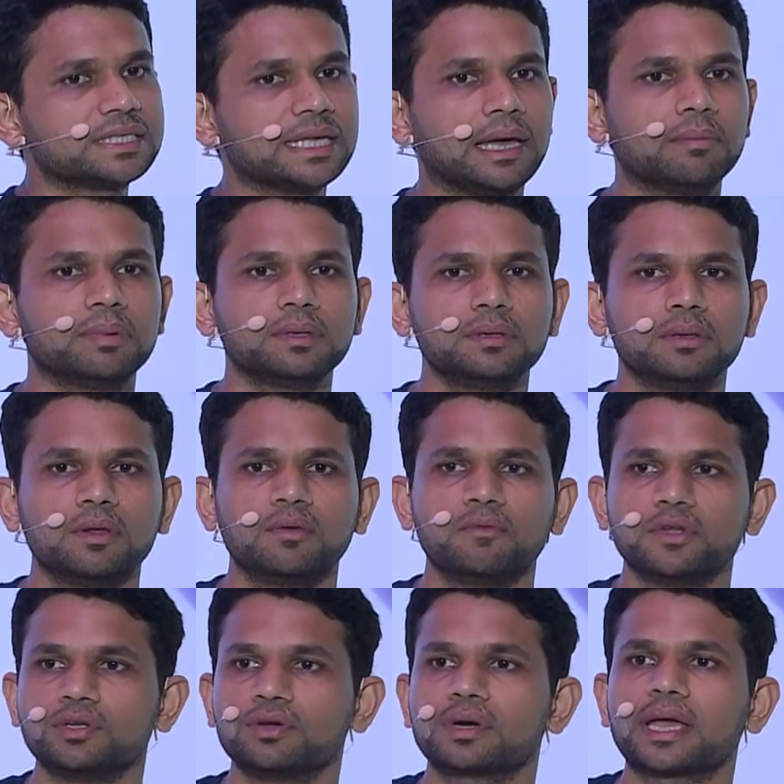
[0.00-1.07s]
and then we can
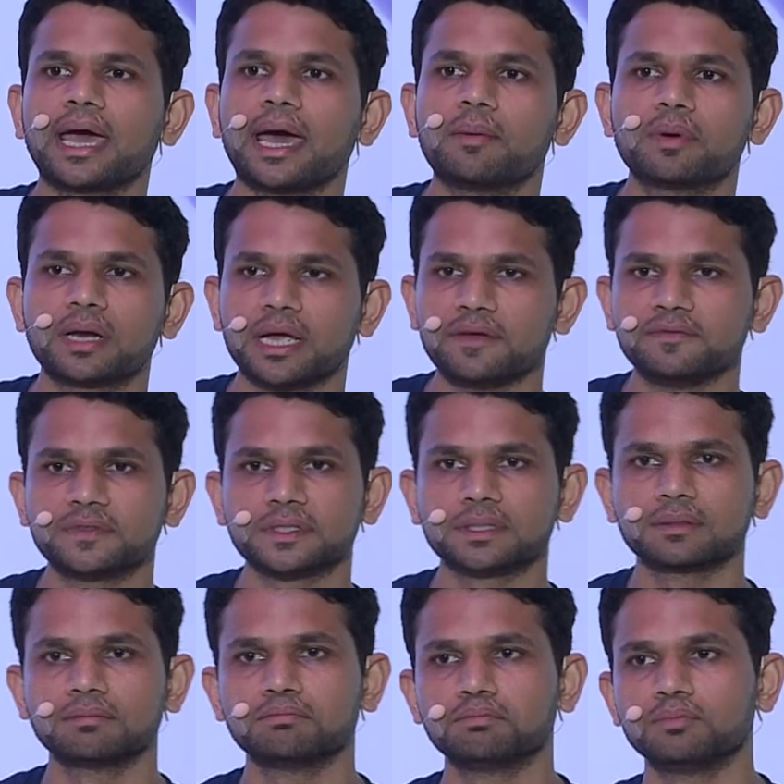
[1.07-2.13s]
work with you
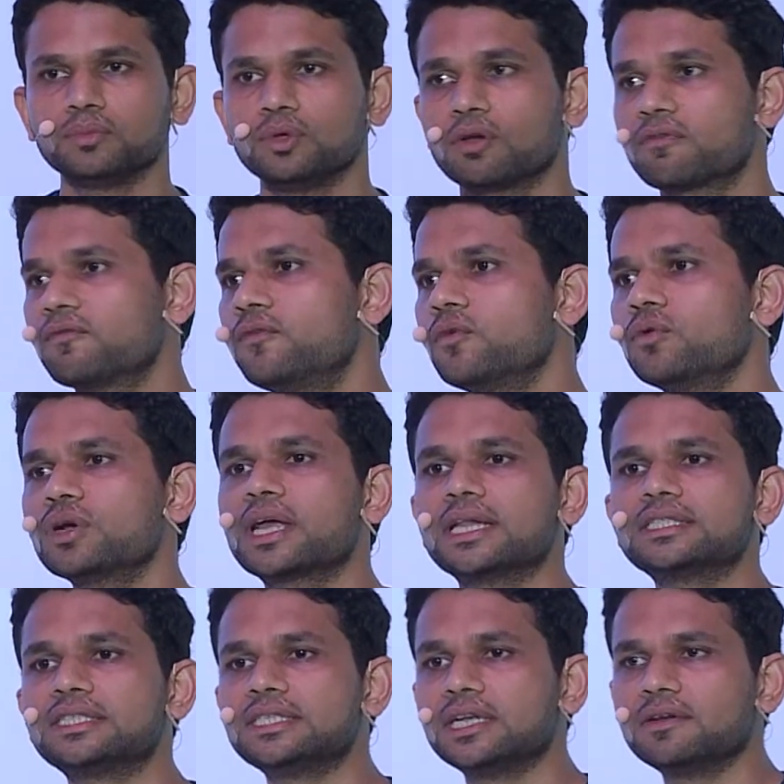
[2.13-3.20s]
to get those
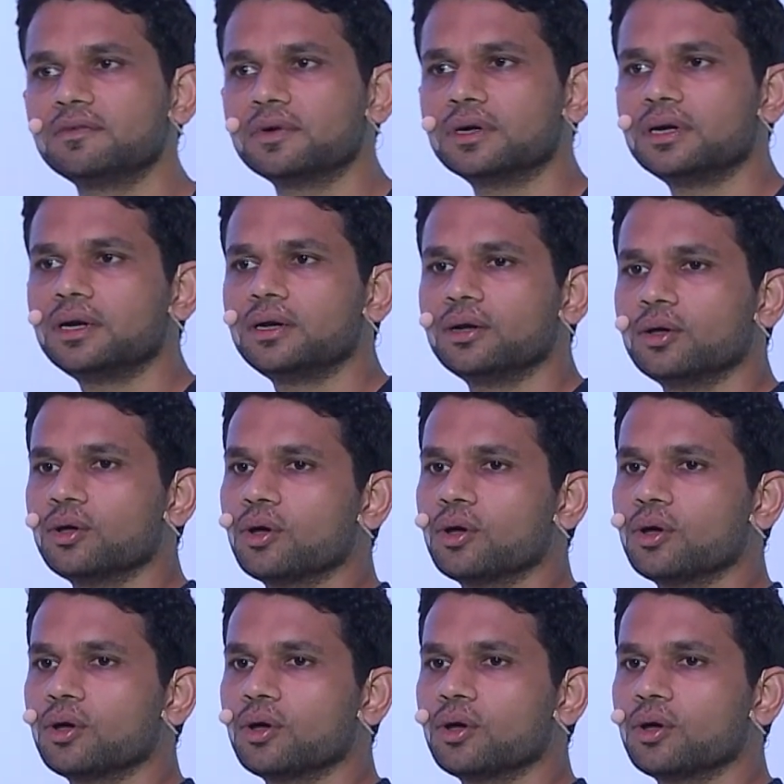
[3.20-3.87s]
notifications implemented.